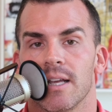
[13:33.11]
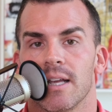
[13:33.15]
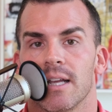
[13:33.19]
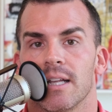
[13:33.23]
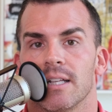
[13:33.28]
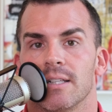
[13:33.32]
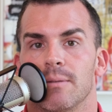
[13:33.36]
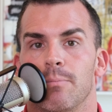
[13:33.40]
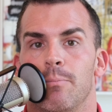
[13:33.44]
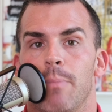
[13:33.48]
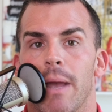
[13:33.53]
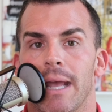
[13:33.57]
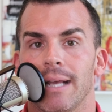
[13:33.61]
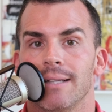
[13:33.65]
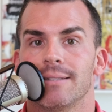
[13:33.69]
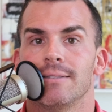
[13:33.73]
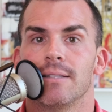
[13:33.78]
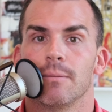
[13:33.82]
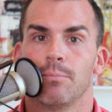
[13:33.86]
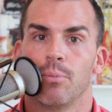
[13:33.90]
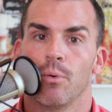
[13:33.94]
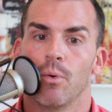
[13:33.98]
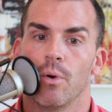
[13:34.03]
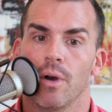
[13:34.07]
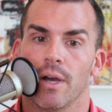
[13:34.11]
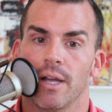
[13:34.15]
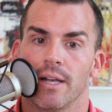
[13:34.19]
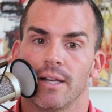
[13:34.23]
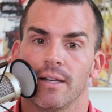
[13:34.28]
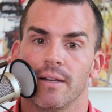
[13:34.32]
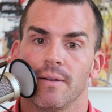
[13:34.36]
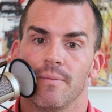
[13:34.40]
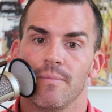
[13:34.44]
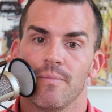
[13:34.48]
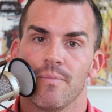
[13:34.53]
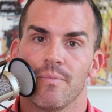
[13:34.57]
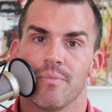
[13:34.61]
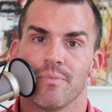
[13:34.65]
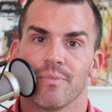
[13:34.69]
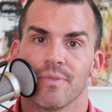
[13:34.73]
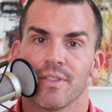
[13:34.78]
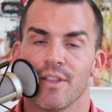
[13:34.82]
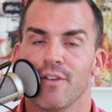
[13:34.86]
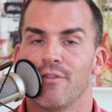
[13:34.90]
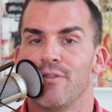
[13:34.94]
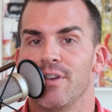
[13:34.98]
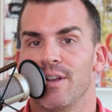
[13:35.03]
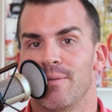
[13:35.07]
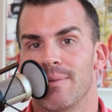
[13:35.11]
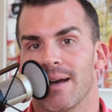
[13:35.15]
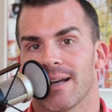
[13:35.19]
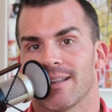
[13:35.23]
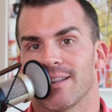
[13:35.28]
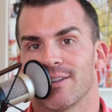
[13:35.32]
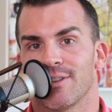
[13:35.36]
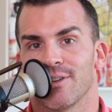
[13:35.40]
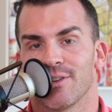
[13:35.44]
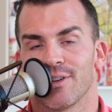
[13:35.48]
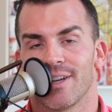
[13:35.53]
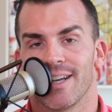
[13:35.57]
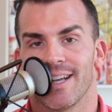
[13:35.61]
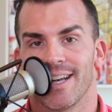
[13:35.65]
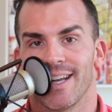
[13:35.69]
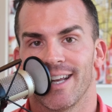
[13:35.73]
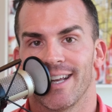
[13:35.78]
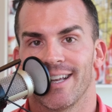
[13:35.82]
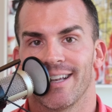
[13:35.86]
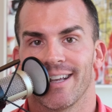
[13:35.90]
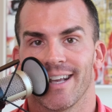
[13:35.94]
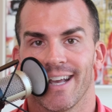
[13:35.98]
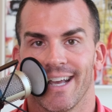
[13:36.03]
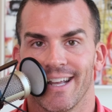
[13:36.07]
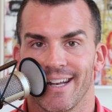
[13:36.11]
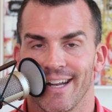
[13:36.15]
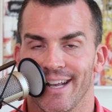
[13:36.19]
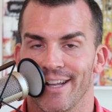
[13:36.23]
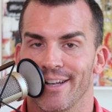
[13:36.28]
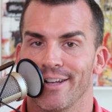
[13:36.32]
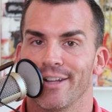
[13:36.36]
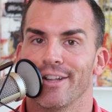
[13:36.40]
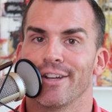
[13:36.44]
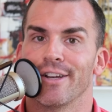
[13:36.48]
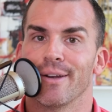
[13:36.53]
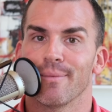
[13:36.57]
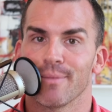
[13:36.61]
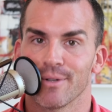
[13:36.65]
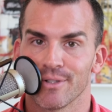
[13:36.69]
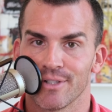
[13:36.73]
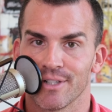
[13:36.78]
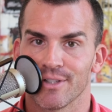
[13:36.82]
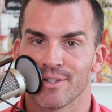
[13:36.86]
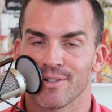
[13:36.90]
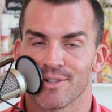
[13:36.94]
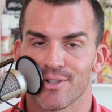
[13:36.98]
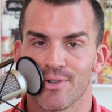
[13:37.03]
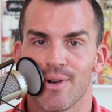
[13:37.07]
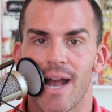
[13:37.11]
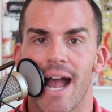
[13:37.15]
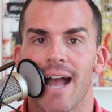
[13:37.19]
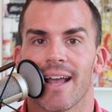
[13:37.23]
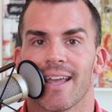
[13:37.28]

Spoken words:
based upon the feedback that they're getting and the numbers that they're tracking.